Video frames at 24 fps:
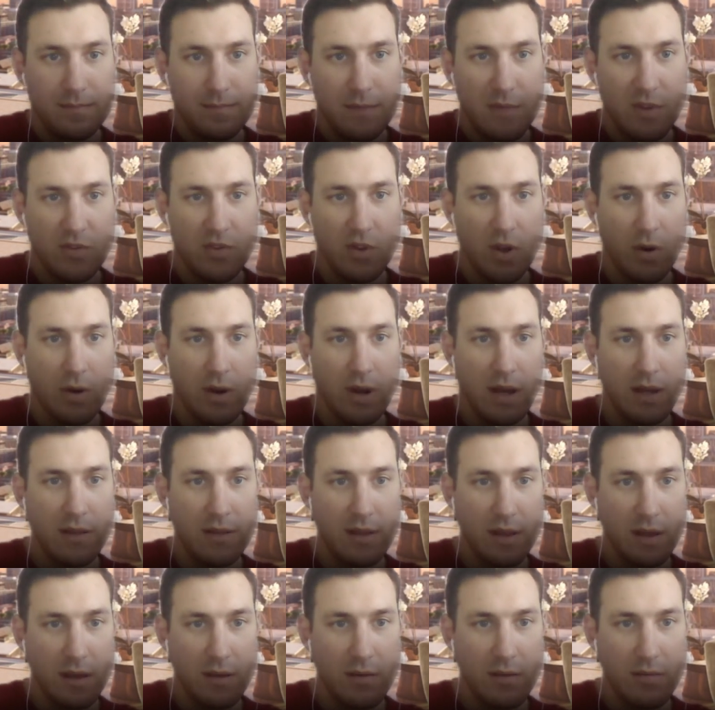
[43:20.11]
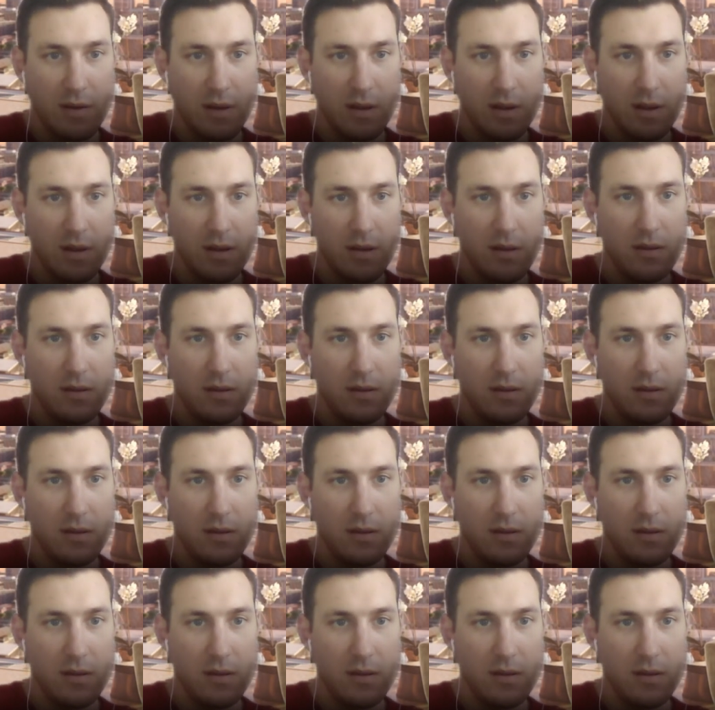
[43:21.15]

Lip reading: There's no one I think really.